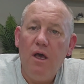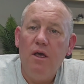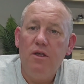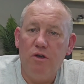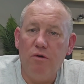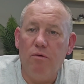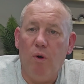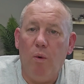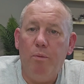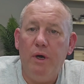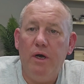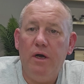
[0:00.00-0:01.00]

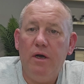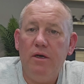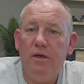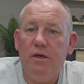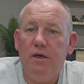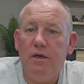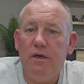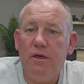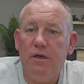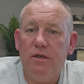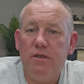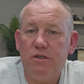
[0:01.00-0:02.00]

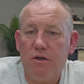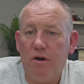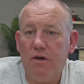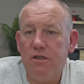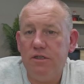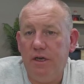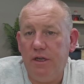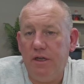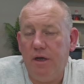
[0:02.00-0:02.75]
Europa starter set.